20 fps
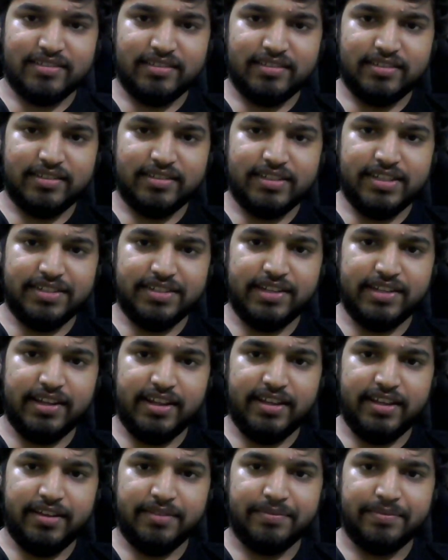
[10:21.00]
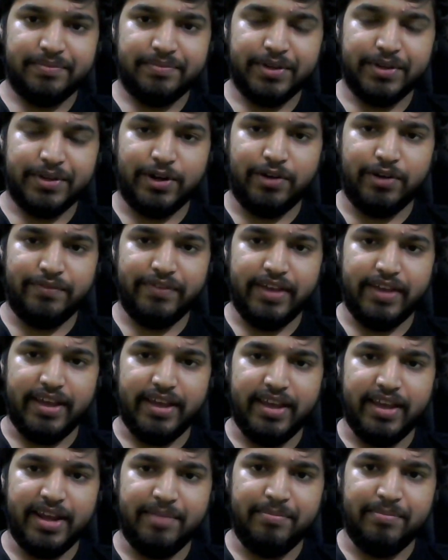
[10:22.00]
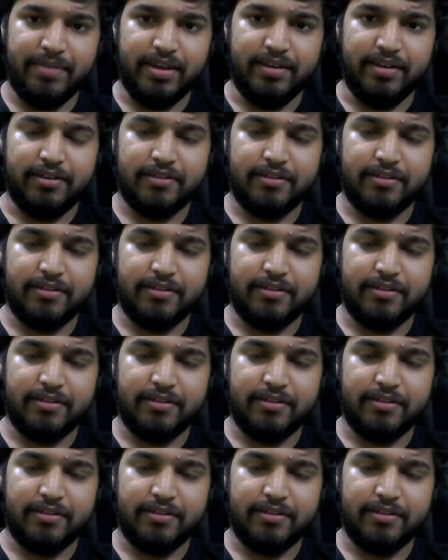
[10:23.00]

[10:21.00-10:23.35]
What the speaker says: GCD of A and B.